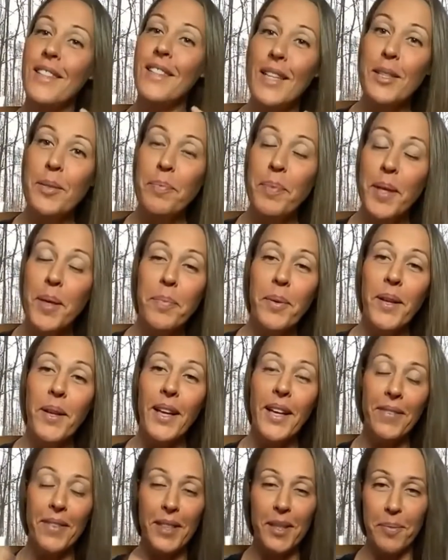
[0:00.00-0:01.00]
against people,
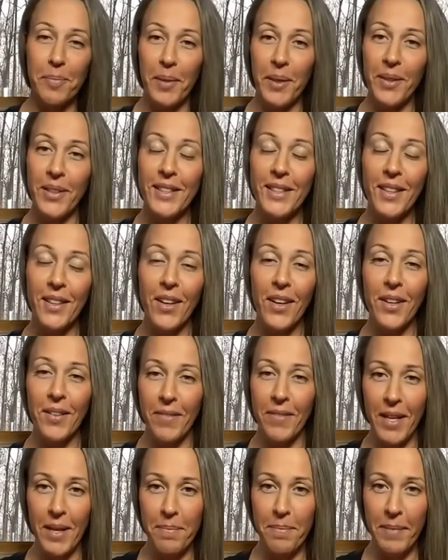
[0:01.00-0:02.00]
I've experienced a lot
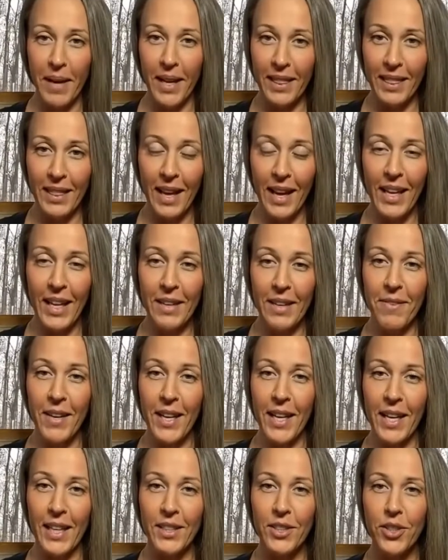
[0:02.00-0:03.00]
of it in my life,
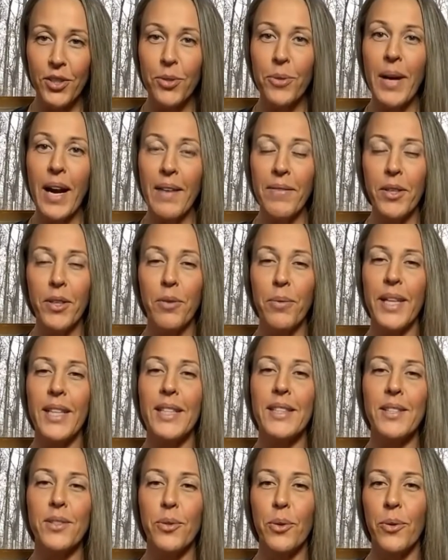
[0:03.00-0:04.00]
and I do have a
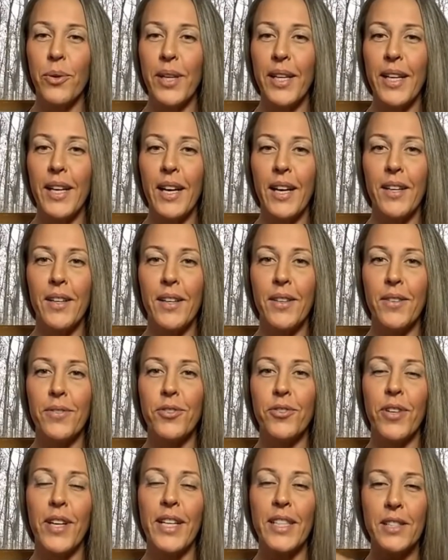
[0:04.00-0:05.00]
great story of
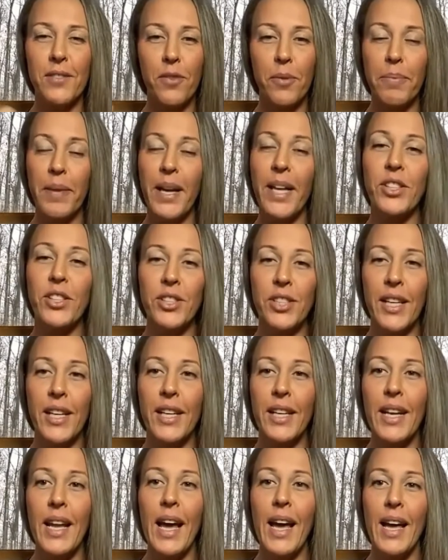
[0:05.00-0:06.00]

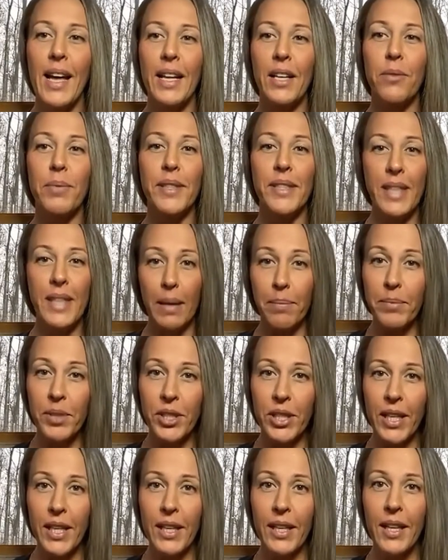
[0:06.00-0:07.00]
transformation and
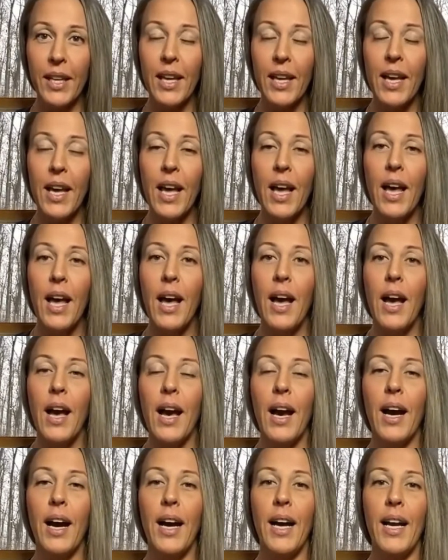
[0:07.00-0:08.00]
redemption.
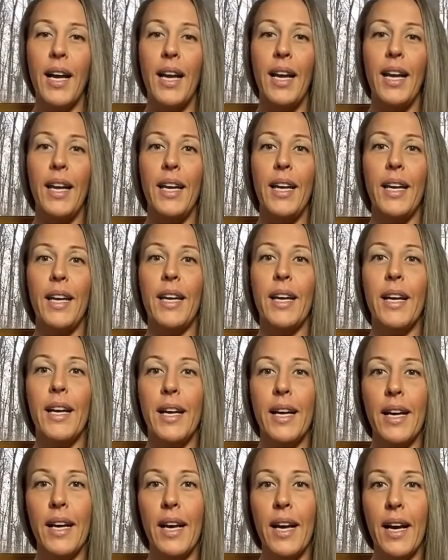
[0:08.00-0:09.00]
I
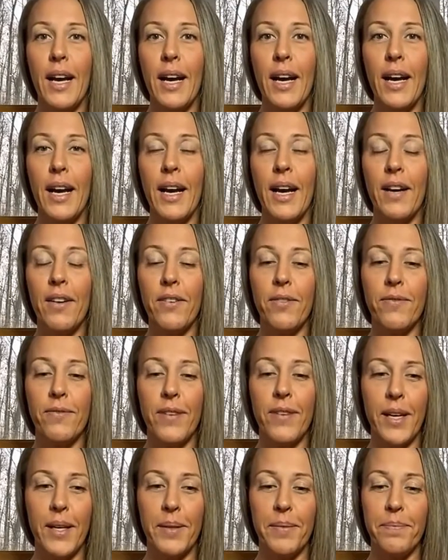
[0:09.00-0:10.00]
have,
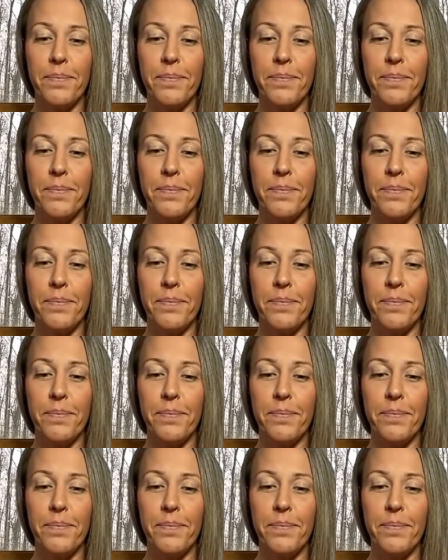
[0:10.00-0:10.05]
